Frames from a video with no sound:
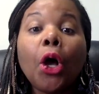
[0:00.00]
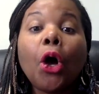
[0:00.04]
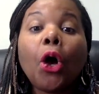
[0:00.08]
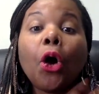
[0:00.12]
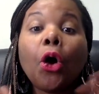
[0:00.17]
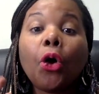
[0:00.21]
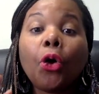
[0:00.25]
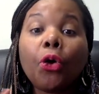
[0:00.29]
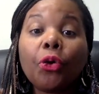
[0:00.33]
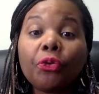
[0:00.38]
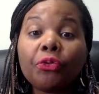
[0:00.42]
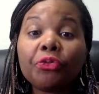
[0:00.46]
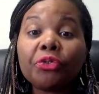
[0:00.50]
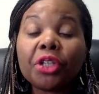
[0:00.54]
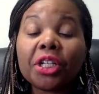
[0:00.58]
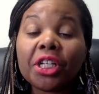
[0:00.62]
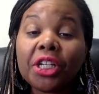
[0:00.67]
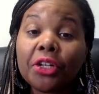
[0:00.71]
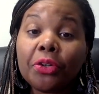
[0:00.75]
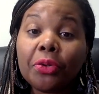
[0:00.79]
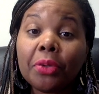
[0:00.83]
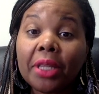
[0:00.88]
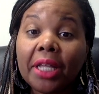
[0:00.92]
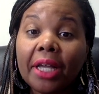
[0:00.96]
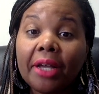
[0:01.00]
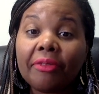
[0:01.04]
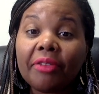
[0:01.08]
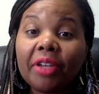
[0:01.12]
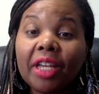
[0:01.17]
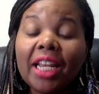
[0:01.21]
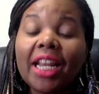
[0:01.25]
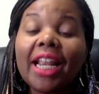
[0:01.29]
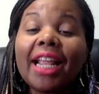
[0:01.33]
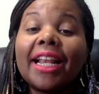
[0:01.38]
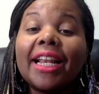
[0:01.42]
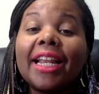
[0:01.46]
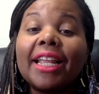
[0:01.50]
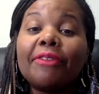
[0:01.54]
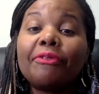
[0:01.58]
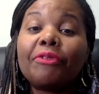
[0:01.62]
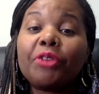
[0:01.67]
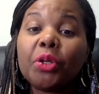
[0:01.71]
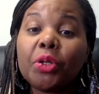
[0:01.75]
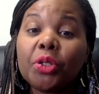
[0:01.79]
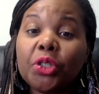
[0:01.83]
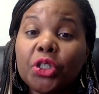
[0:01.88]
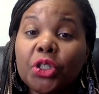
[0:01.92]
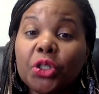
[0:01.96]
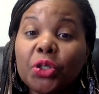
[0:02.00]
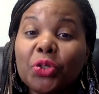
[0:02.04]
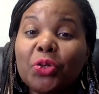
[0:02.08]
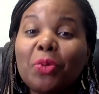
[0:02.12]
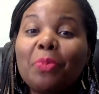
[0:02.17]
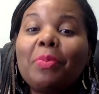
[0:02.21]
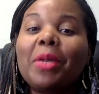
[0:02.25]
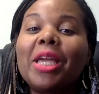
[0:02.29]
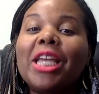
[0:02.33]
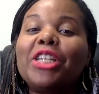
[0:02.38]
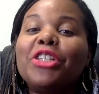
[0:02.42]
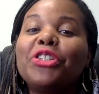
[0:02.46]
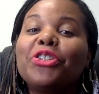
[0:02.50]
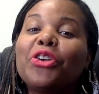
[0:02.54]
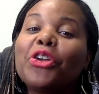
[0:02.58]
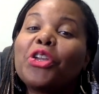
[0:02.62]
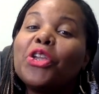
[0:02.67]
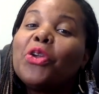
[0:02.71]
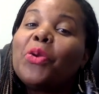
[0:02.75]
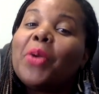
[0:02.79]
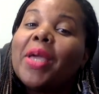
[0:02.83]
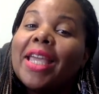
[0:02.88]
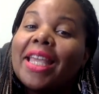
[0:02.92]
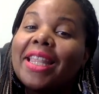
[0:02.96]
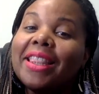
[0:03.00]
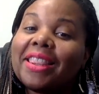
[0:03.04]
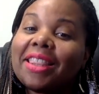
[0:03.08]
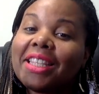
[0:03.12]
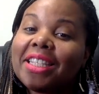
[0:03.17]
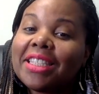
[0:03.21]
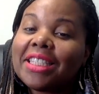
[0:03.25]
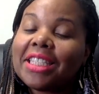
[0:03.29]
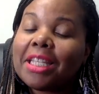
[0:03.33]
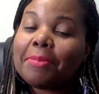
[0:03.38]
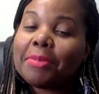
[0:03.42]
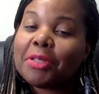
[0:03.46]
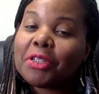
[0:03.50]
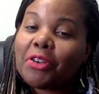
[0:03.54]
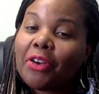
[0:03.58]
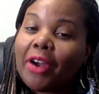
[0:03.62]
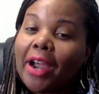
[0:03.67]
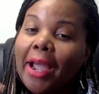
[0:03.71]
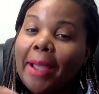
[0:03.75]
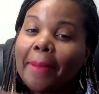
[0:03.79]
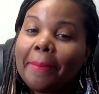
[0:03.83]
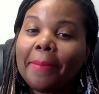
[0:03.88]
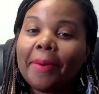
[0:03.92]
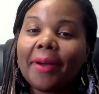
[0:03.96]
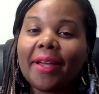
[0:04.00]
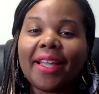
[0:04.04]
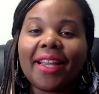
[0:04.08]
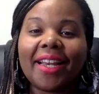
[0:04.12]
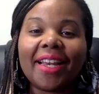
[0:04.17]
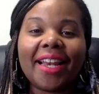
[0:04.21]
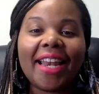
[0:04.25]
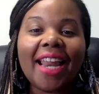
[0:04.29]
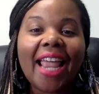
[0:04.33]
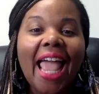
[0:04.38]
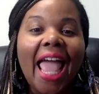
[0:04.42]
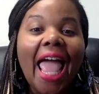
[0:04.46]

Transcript: Hopefully you love it, and if you do, make sure you hit the subscribe button